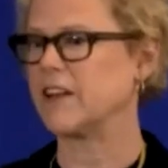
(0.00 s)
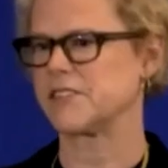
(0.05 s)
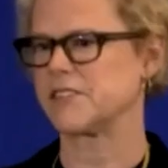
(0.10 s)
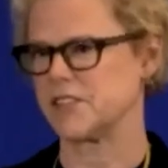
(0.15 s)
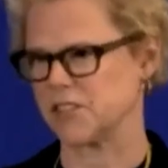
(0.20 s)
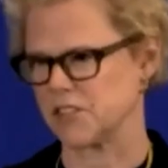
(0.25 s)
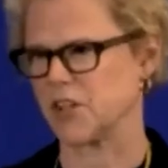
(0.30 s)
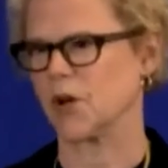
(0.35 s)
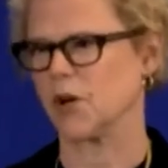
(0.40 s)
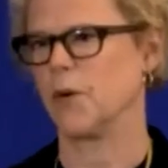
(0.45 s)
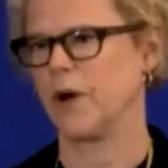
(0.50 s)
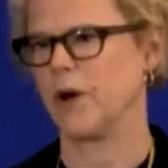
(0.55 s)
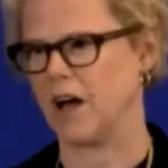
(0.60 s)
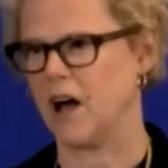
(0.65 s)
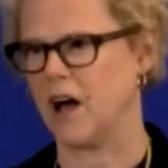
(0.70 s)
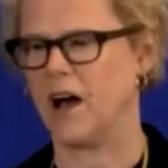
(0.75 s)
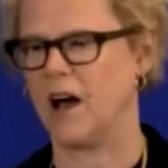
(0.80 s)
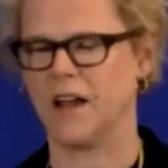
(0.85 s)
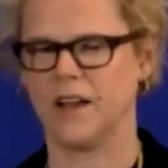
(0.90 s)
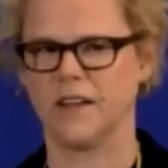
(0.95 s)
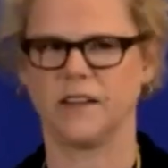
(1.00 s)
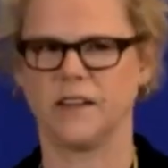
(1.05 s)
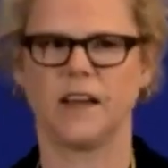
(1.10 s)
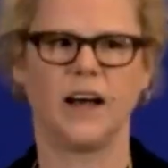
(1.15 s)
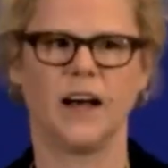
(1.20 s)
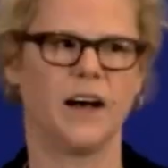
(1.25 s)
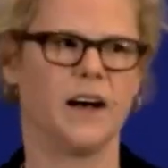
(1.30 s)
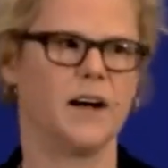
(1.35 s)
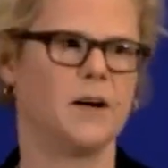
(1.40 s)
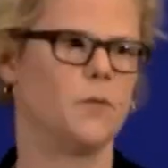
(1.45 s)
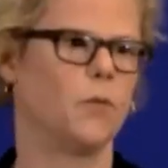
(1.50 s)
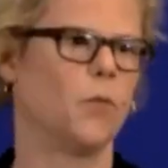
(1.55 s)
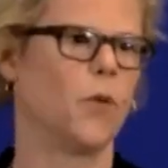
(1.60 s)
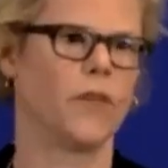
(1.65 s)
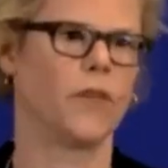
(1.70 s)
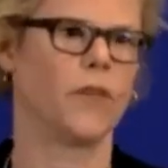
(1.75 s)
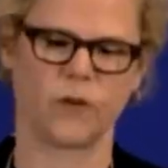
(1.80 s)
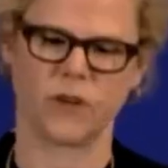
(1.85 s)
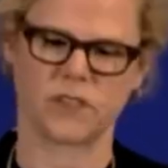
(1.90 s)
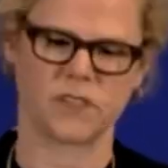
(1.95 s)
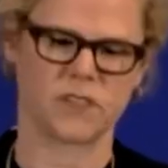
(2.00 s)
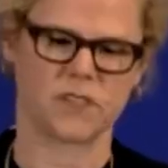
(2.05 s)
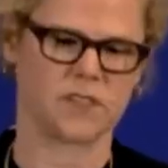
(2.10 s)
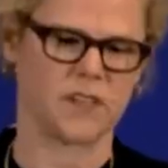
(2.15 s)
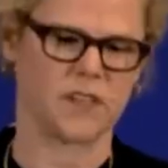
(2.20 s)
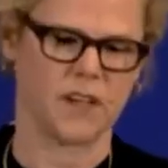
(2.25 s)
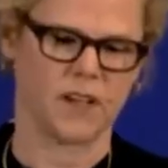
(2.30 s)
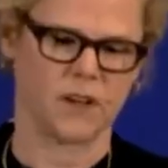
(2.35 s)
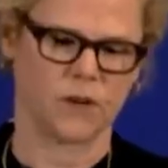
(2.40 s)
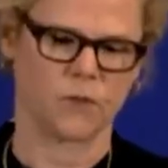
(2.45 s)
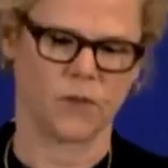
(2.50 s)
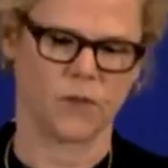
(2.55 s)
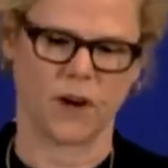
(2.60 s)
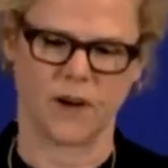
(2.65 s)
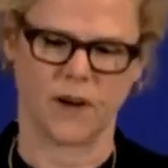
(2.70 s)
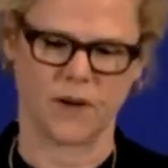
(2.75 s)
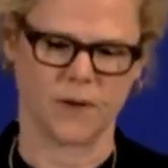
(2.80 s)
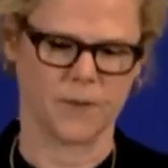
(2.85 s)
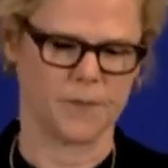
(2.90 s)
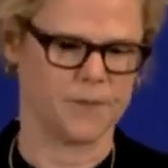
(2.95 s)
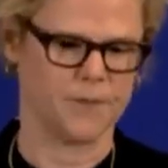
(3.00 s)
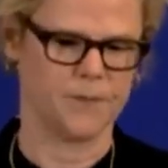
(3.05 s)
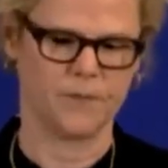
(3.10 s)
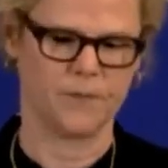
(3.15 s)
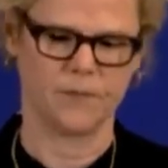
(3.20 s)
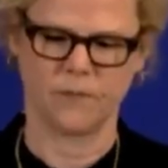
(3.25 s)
what else is going on, um, whether it's uh,